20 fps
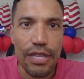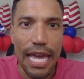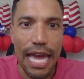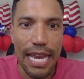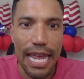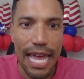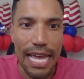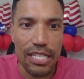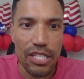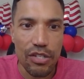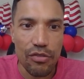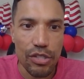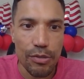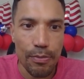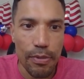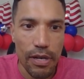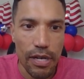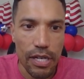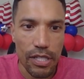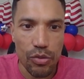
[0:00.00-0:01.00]
that as a
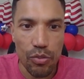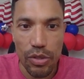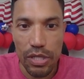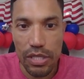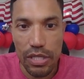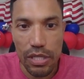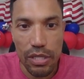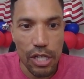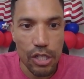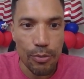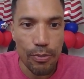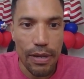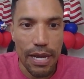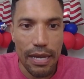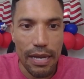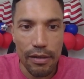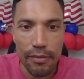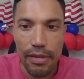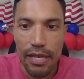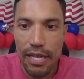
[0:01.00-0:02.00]
response. What is a large
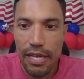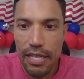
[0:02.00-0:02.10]
problem?